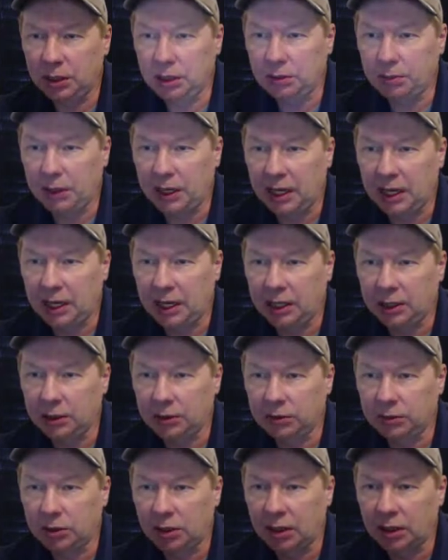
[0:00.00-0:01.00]
pile
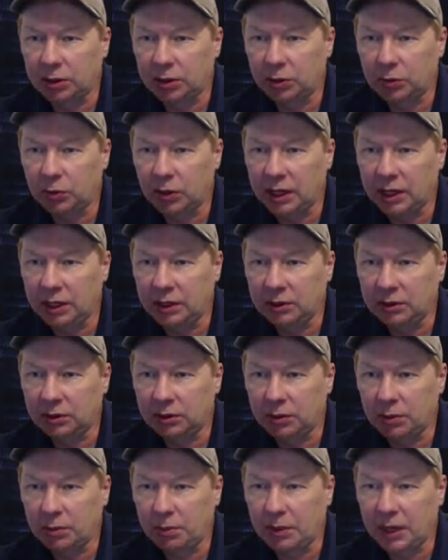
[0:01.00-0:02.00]
of solid
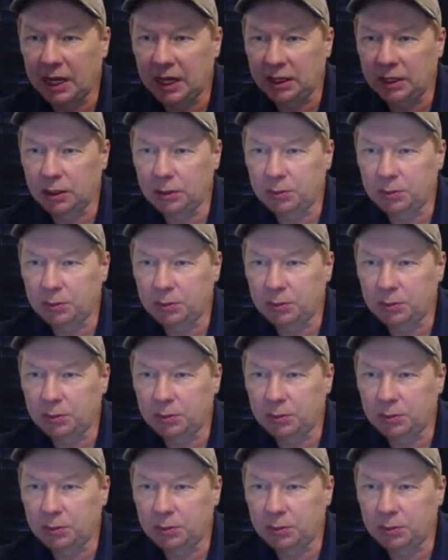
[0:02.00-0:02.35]
waste back up